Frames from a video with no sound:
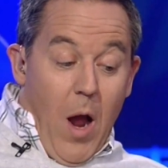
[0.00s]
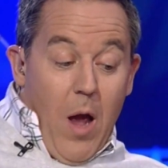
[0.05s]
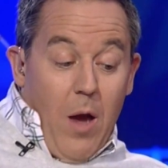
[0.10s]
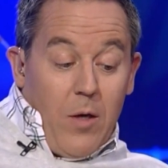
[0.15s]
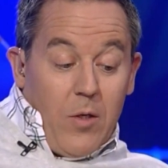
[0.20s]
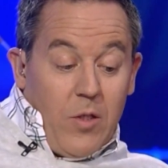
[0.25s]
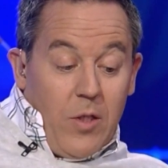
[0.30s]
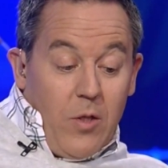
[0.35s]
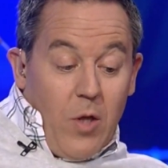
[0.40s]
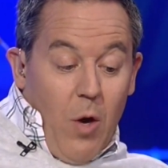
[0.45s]
I
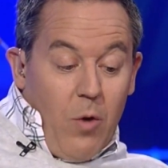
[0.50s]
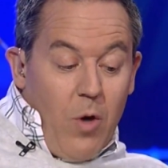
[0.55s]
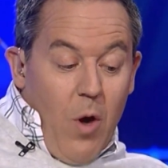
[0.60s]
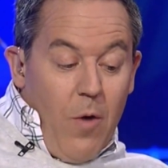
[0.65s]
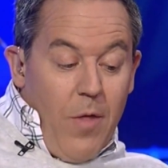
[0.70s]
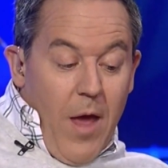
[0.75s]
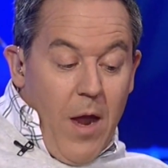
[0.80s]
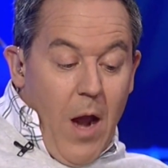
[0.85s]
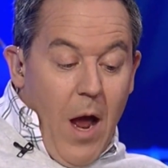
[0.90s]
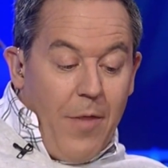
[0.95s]
honestly don't
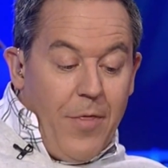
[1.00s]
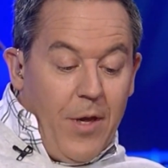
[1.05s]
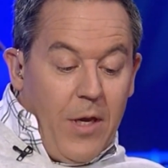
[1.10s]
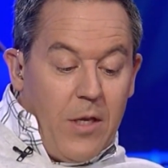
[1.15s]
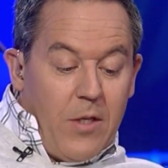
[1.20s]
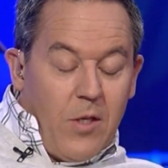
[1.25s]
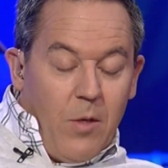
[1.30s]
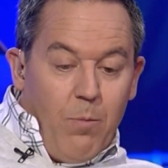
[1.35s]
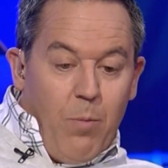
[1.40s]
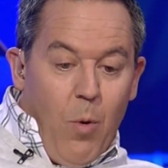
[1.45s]
know that. I
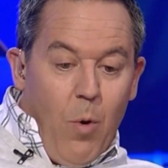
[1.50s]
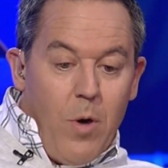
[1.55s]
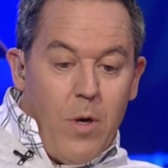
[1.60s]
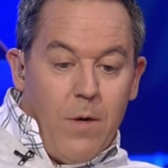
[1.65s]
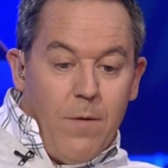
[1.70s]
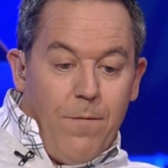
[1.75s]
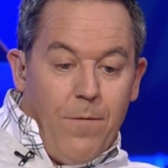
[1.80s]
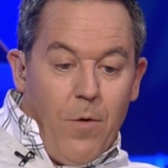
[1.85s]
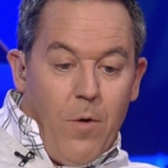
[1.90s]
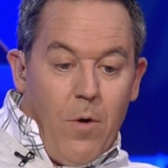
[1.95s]
think it's
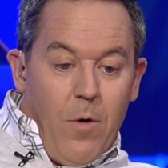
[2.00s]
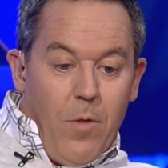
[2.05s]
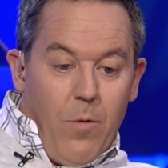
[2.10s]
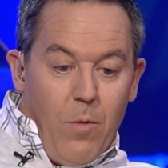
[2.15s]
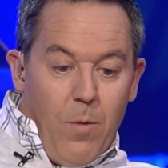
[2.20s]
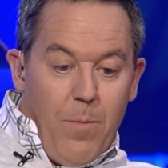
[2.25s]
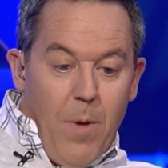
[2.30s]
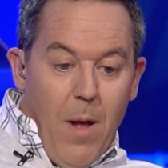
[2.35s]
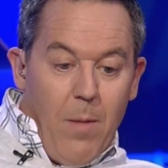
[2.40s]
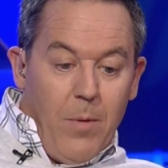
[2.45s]
important for
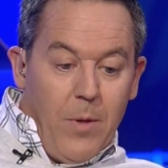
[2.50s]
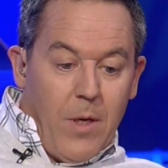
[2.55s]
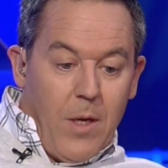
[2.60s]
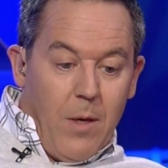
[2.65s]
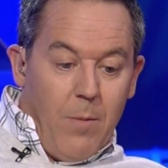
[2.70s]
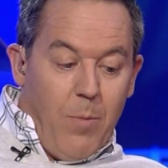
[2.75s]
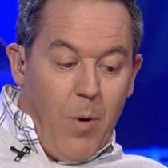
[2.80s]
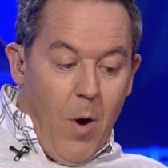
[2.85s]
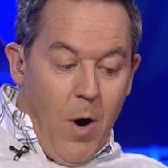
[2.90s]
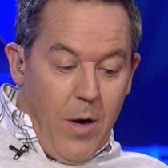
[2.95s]
the
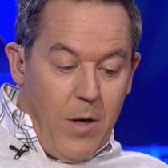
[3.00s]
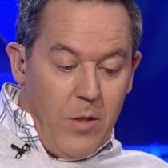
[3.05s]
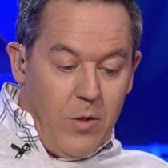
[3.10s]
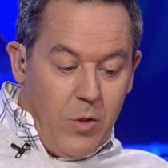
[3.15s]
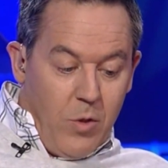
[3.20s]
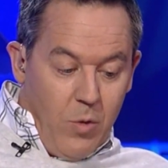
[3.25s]
Republican Party